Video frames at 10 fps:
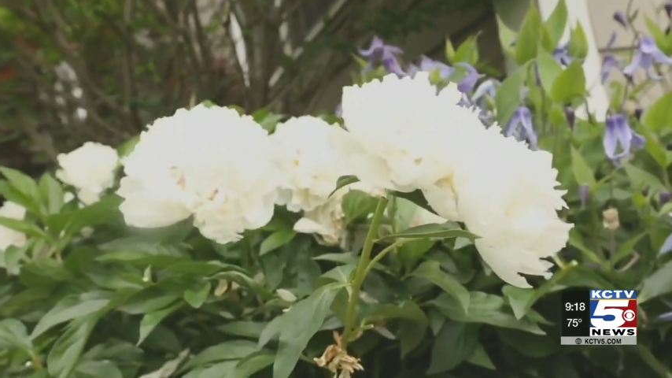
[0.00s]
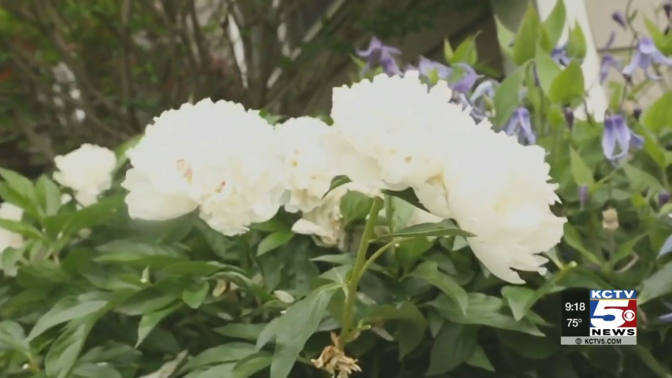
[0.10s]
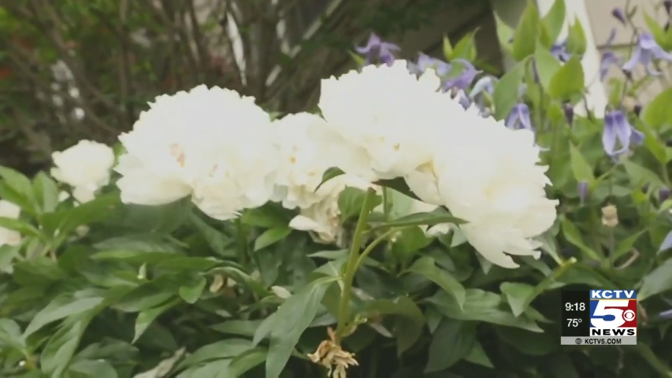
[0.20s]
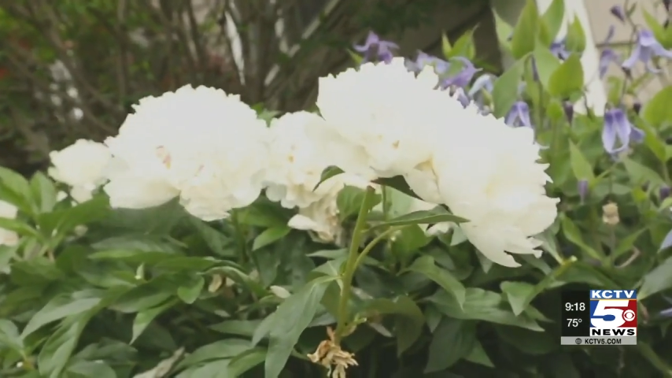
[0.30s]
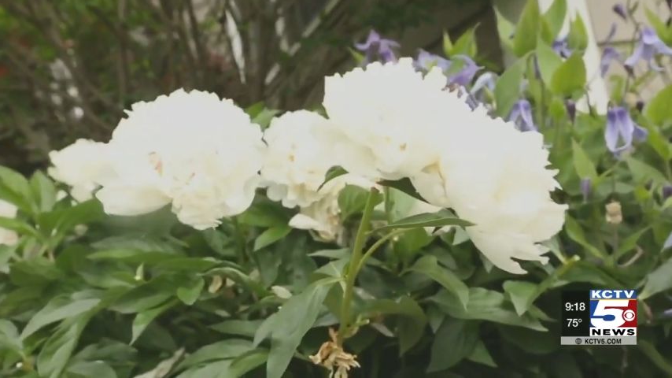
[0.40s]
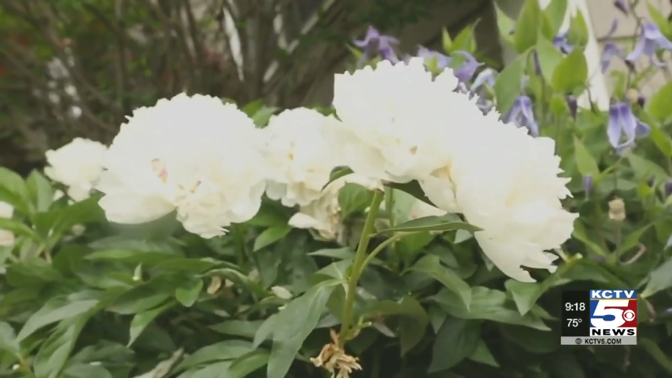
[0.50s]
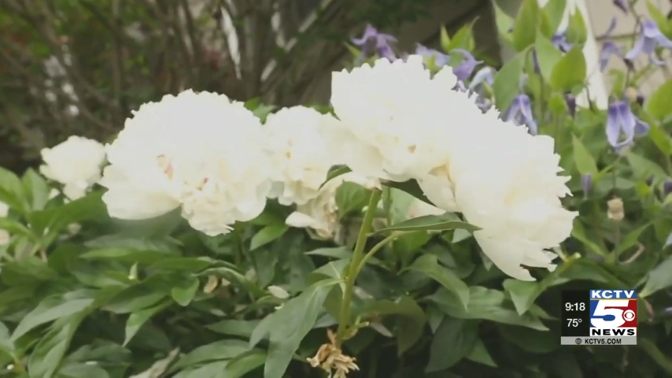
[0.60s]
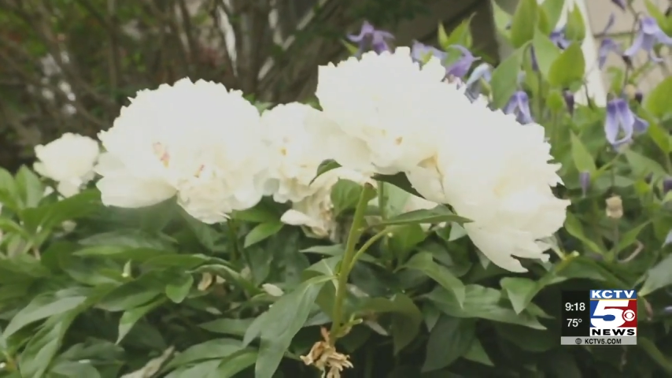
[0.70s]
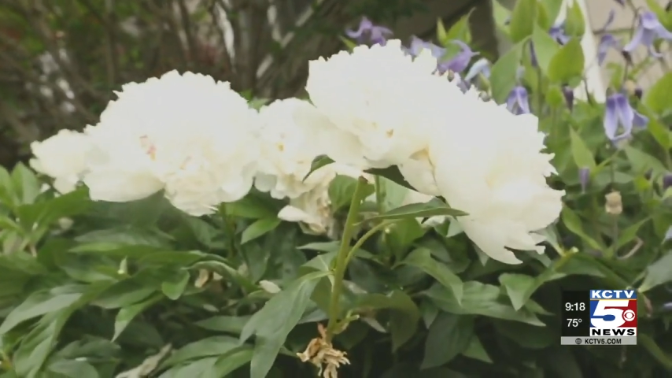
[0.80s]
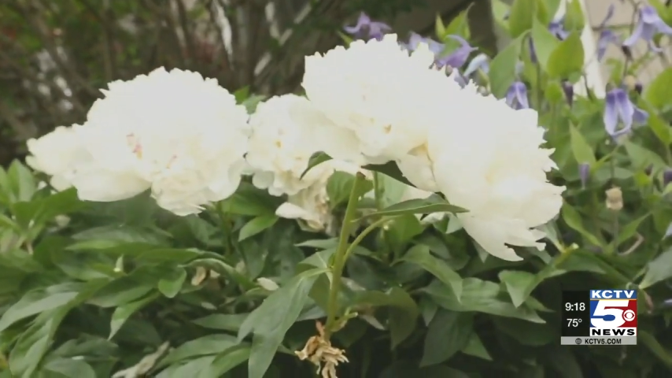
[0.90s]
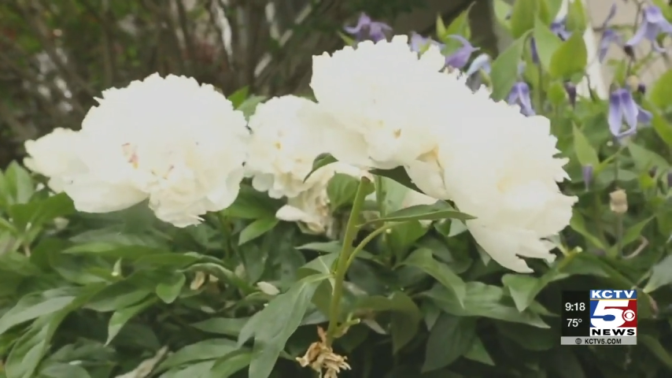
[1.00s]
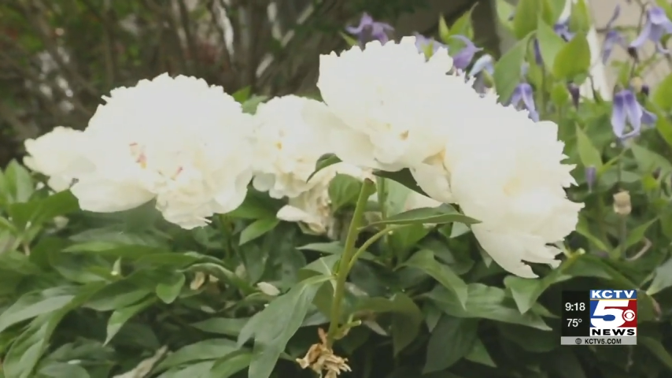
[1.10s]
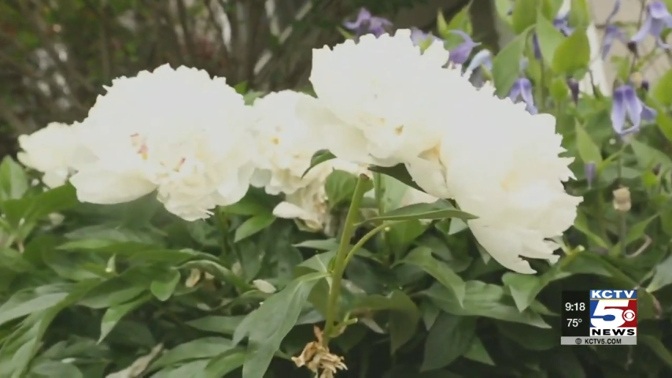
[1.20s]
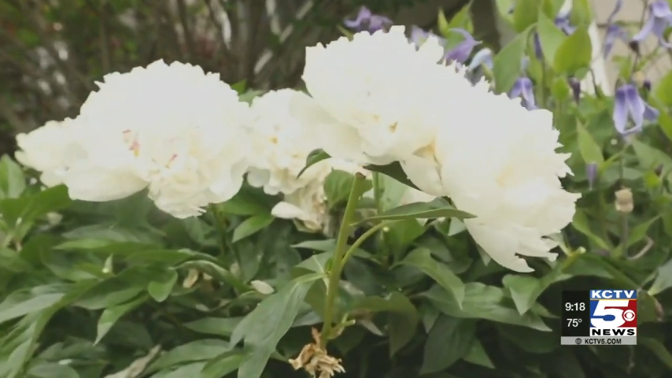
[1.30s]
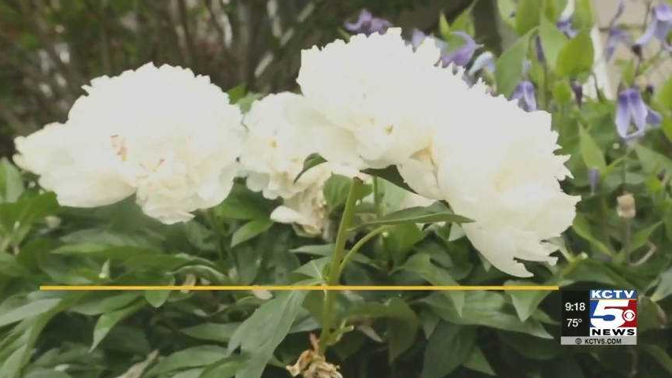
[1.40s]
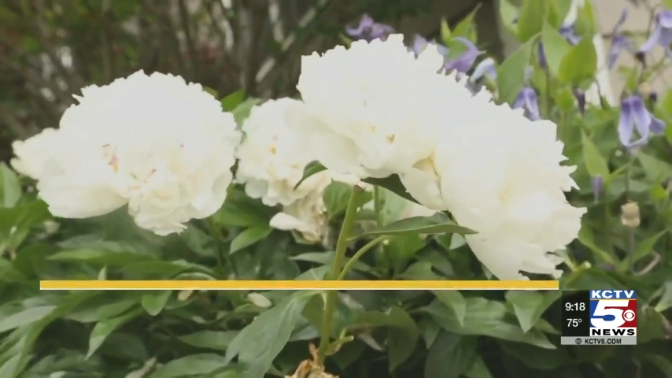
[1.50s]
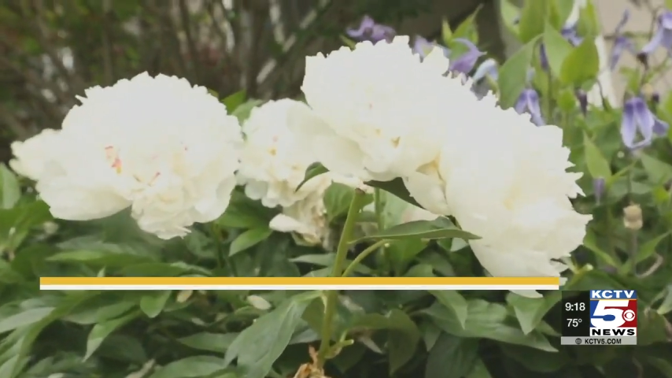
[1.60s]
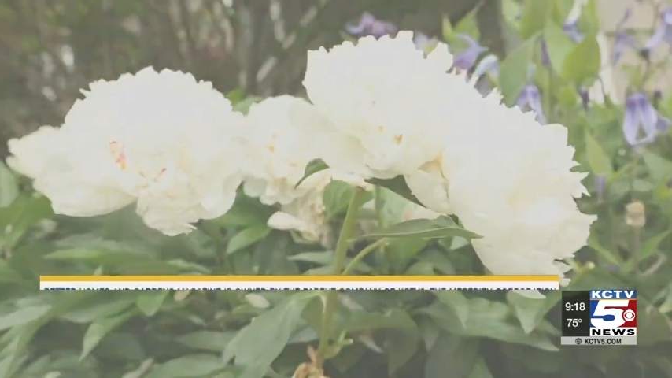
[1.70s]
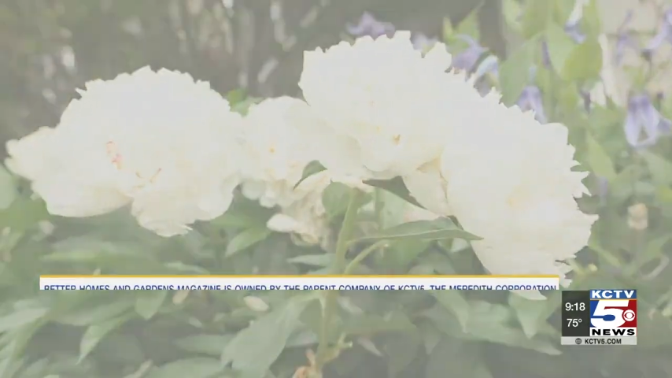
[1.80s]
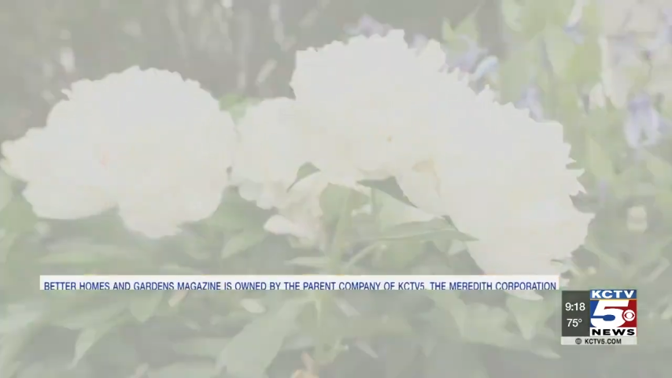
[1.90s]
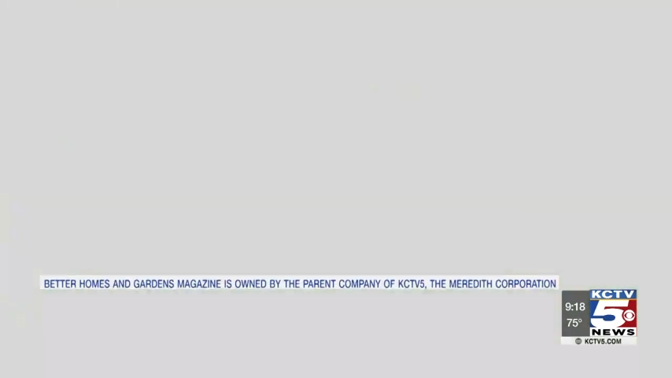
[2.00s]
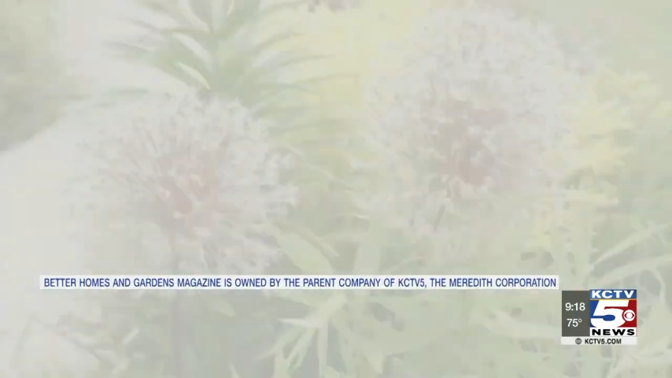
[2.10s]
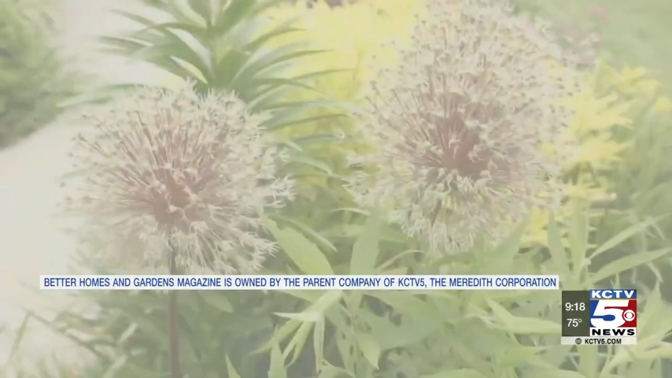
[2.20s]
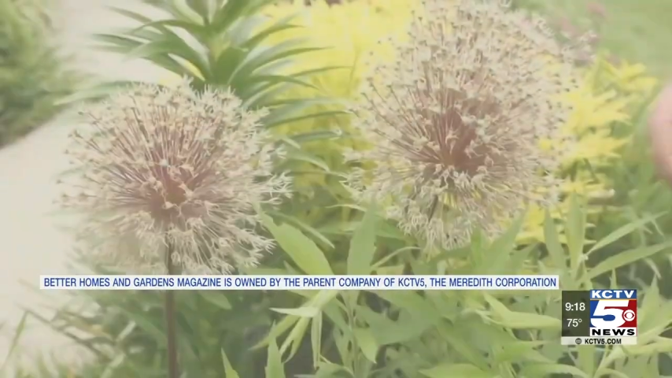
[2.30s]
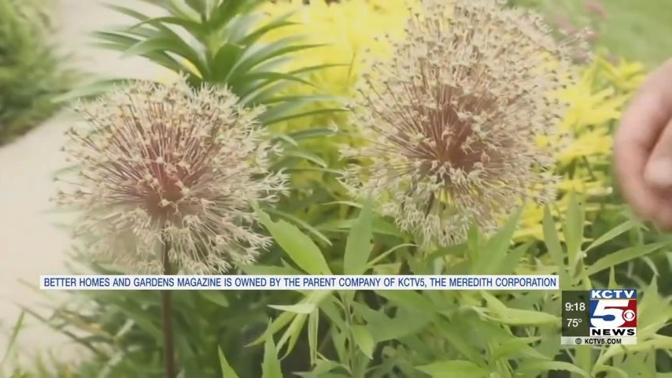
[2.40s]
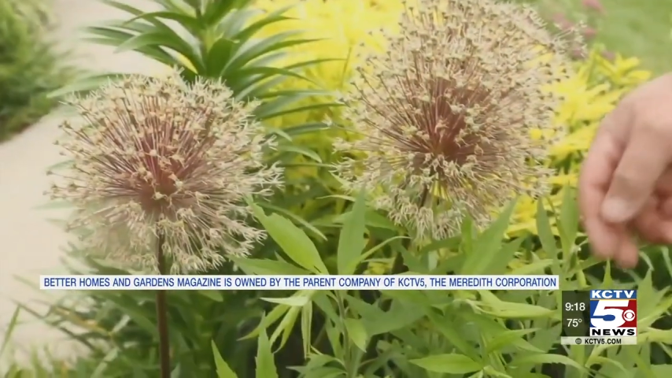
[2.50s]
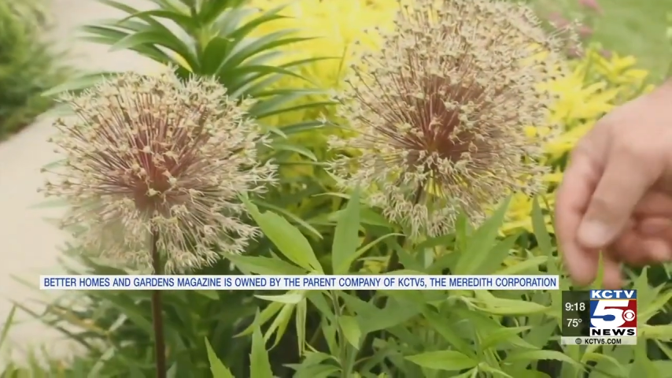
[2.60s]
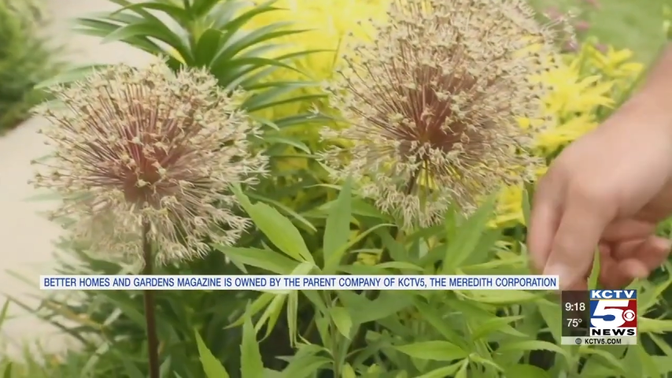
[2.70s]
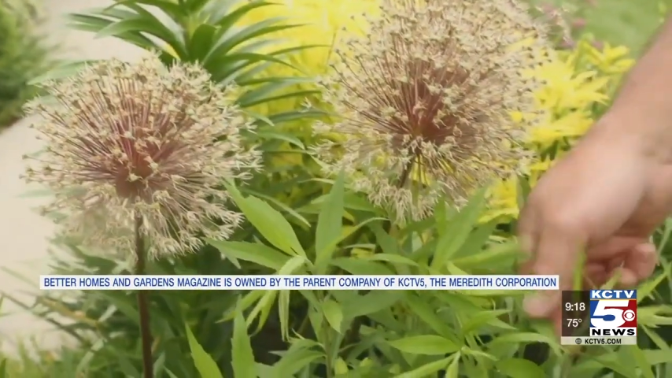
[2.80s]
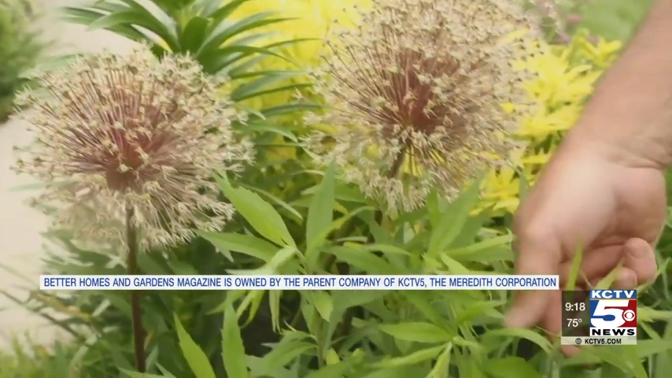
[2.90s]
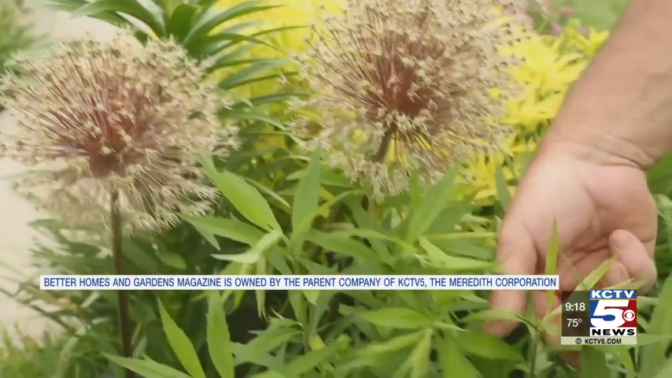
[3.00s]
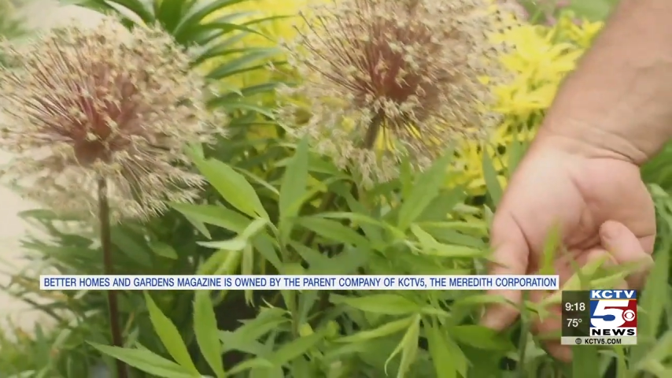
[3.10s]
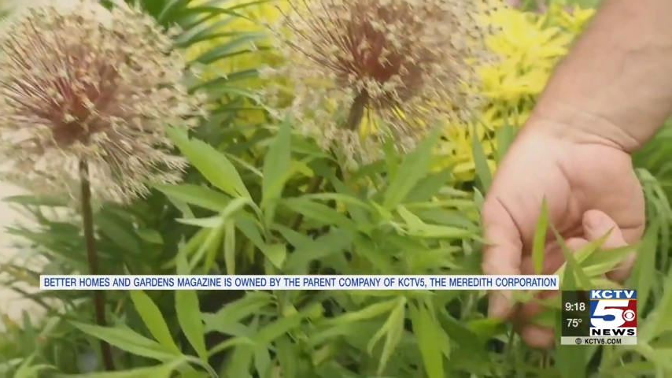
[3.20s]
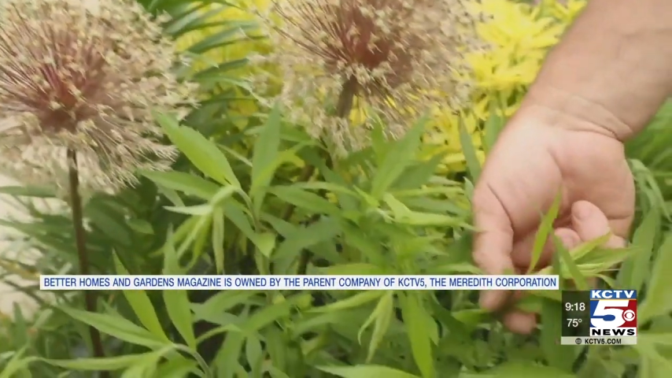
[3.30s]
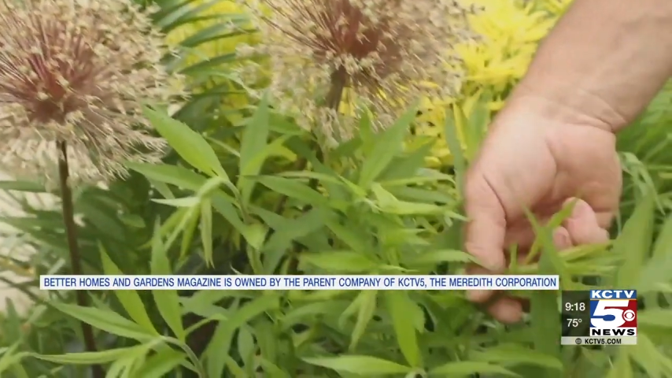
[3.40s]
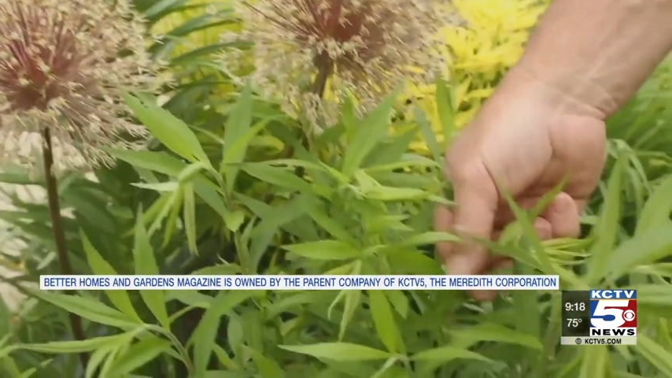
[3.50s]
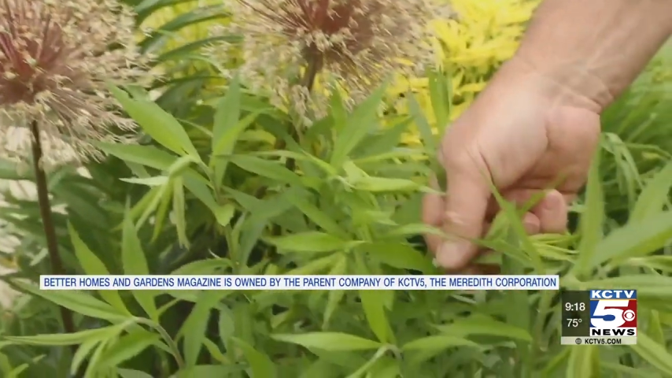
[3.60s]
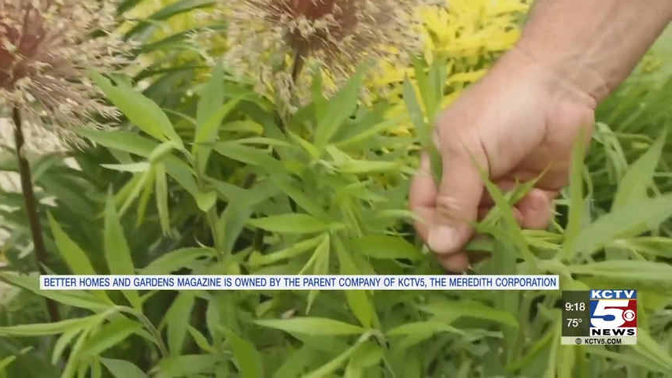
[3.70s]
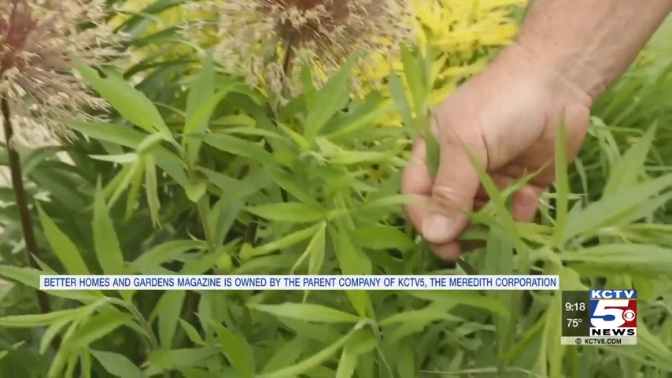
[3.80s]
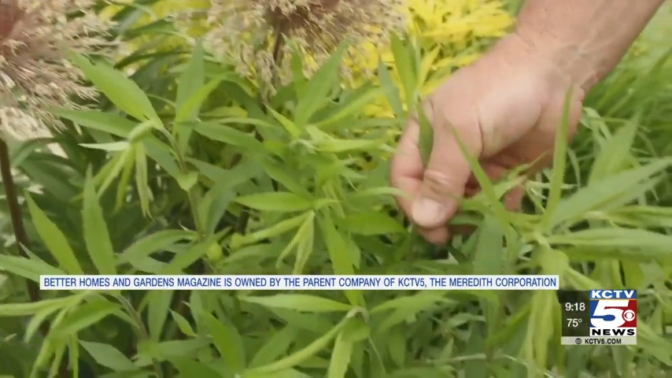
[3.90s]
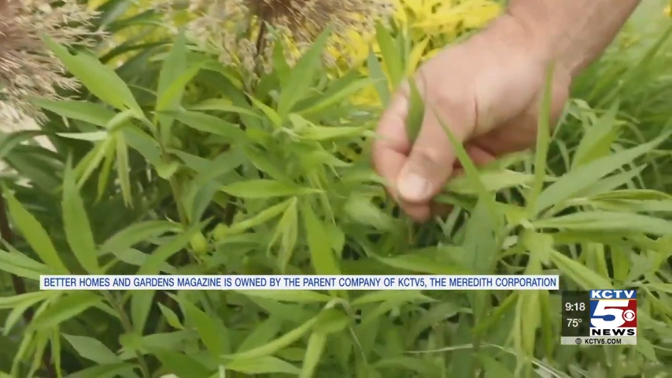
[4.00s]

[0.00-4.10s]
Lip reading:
No face is visible, so there are no lips to read.